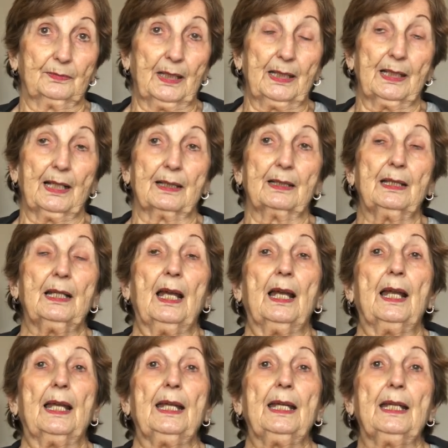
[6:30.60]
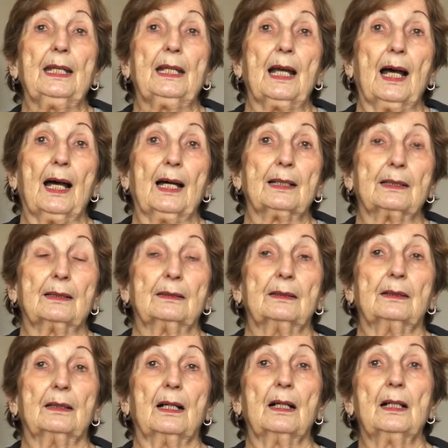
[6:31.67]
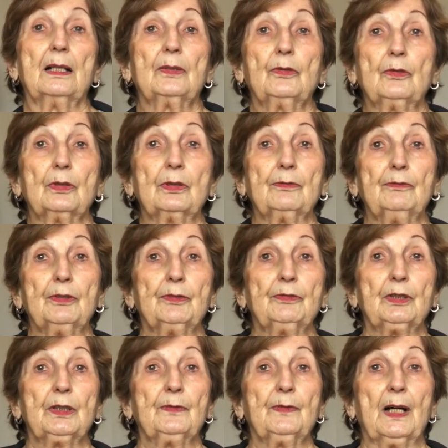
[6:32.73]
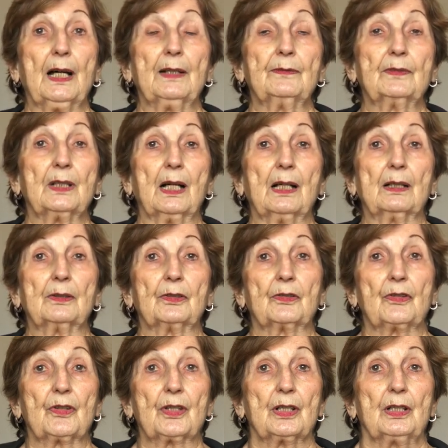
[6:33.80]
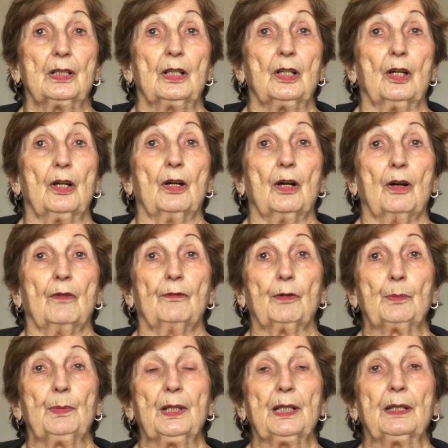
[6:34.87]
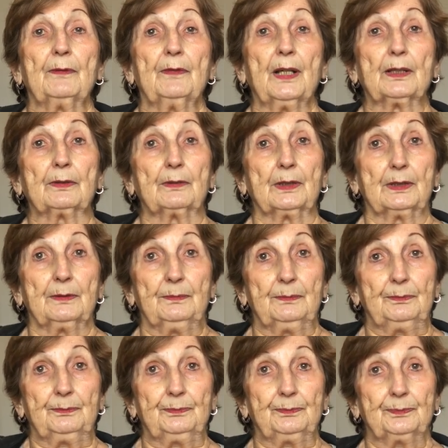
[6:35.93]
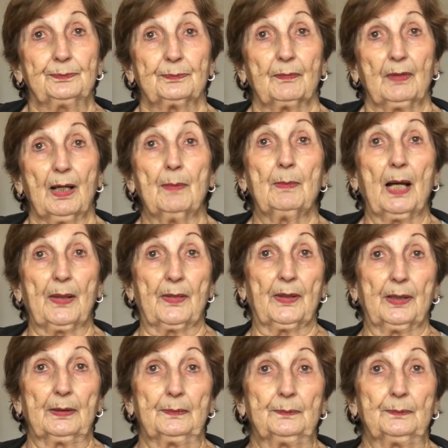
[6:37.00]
And he got $155 for being a veteran a month.